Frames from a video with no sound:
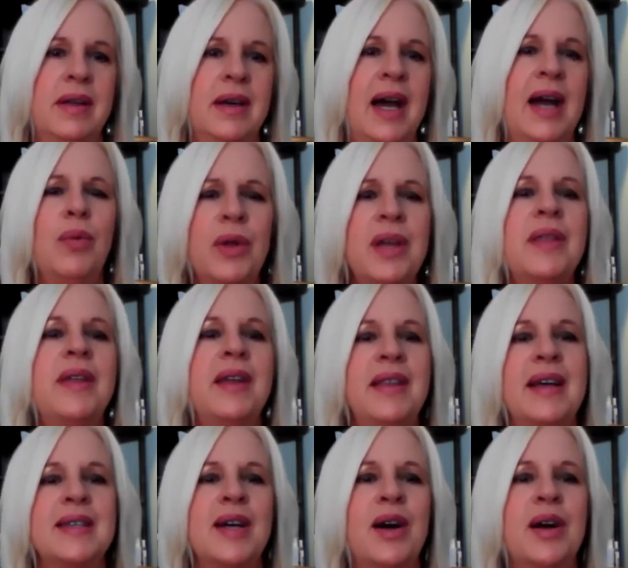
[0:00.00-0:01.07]
I really think
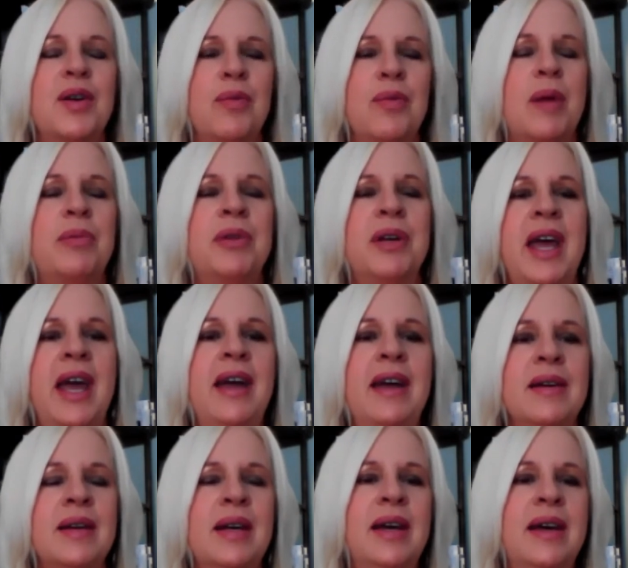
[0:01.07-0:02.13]
that's hard to
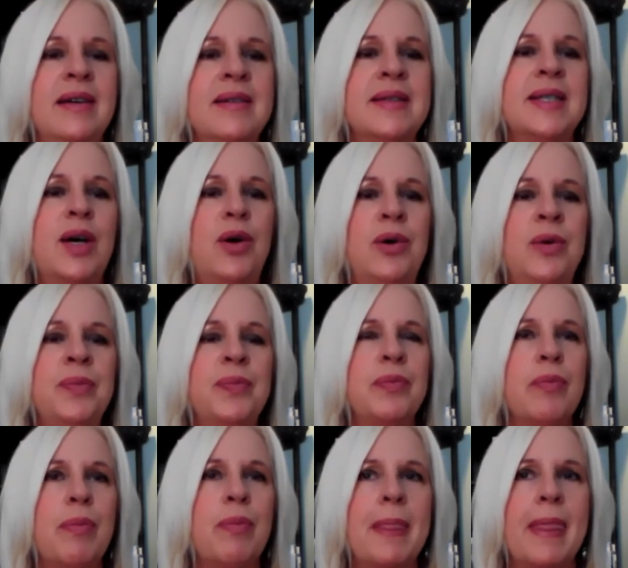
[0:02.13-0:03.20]
replicate. So
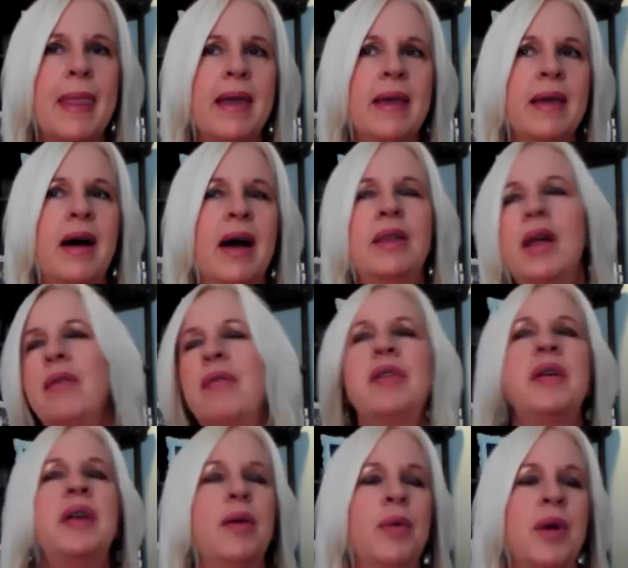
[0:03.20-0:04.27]
I love all
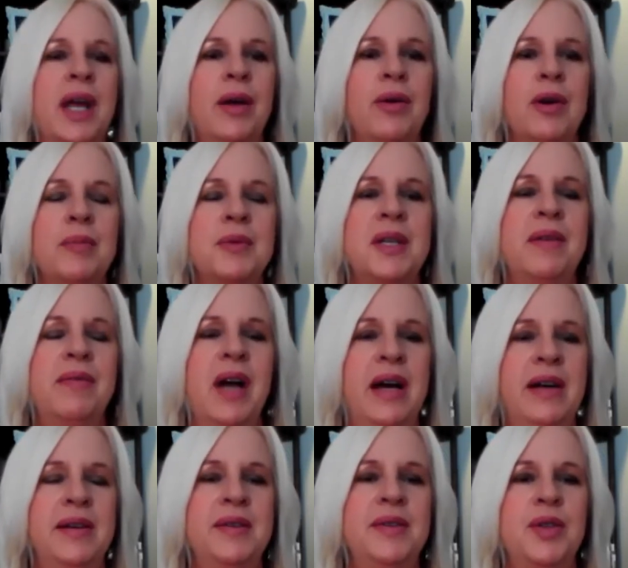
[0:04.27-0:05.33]
the networking groups that have
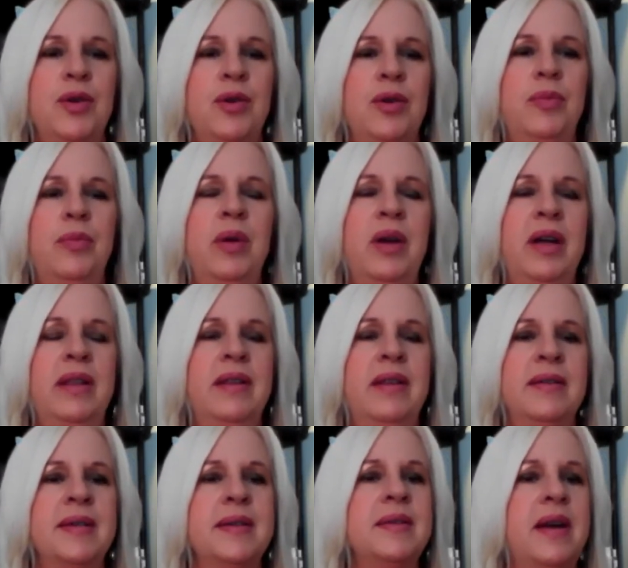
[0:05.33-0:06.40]
gone to Zoom, and
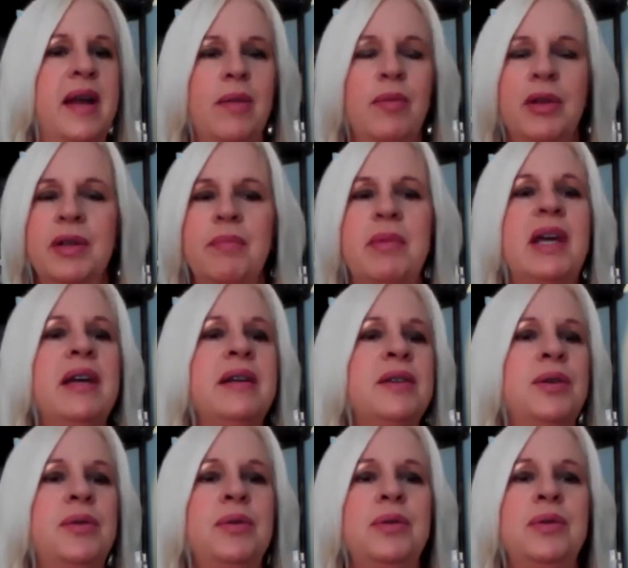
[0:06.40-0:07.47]
this has enabled me
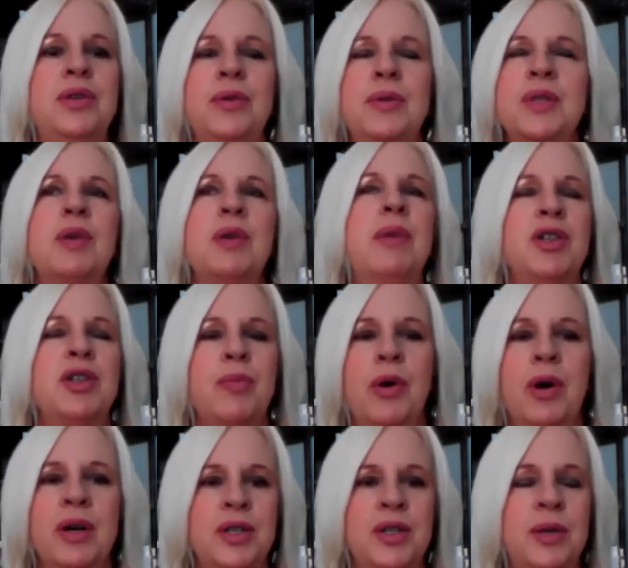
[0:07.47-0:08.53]
to do so much
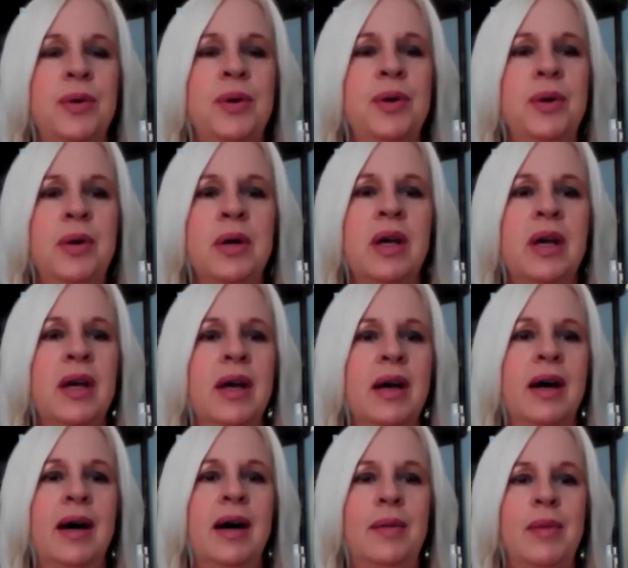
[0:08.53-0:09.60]
more too.
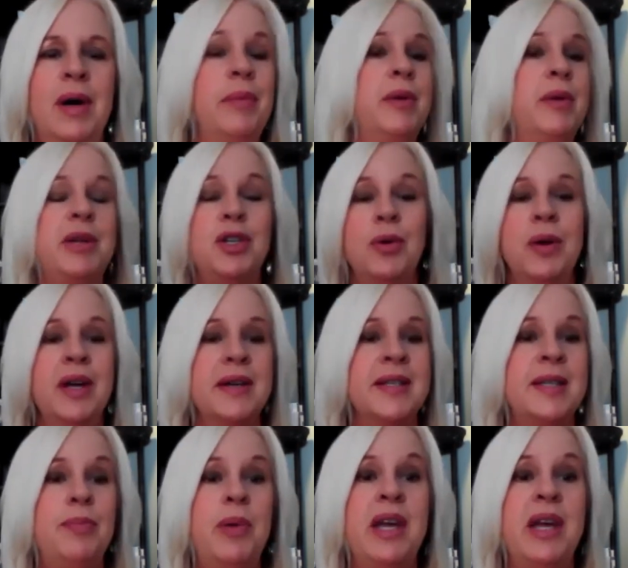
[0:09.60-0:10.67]
Um, I'm going to be doing a
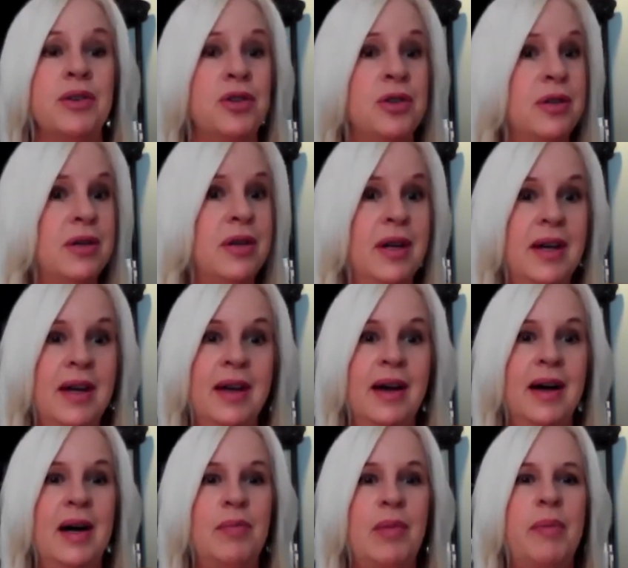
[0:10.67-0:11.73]
speech.
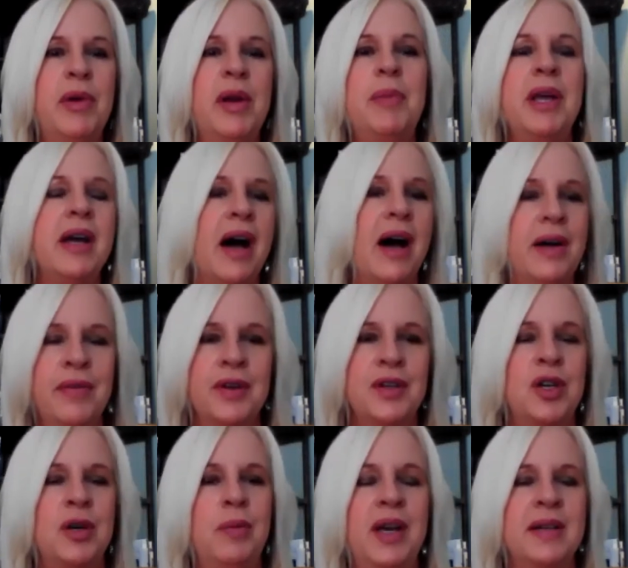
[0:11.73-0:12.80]
Um, I'm going to be gone for
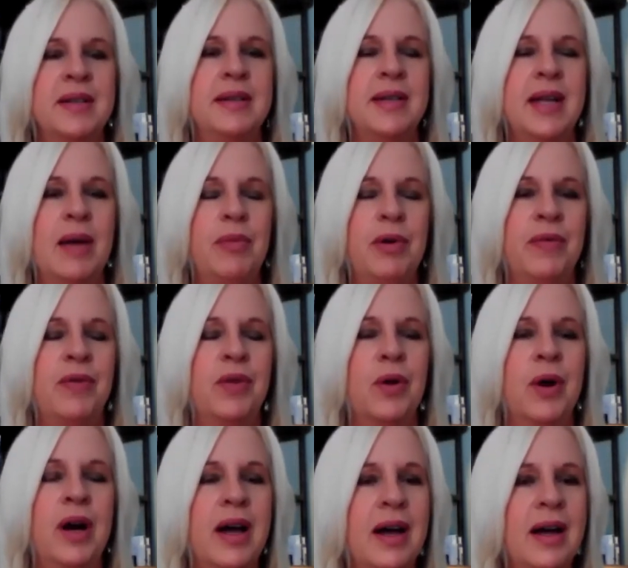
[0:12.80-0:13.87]
two weeks in Tampa,
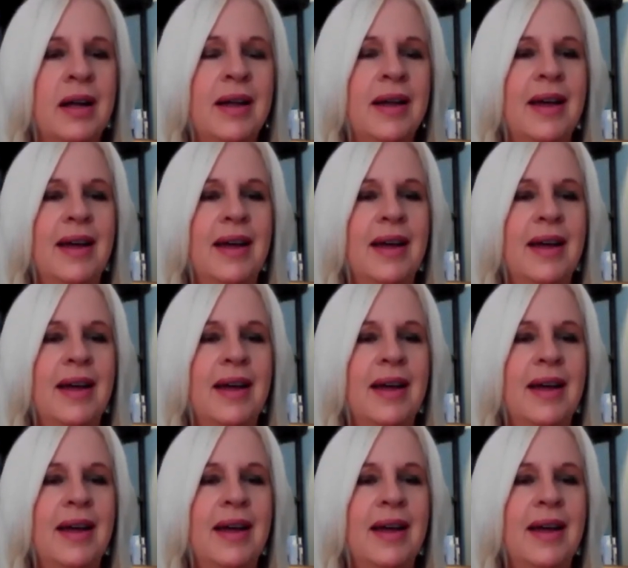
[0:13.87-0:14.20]
Florida.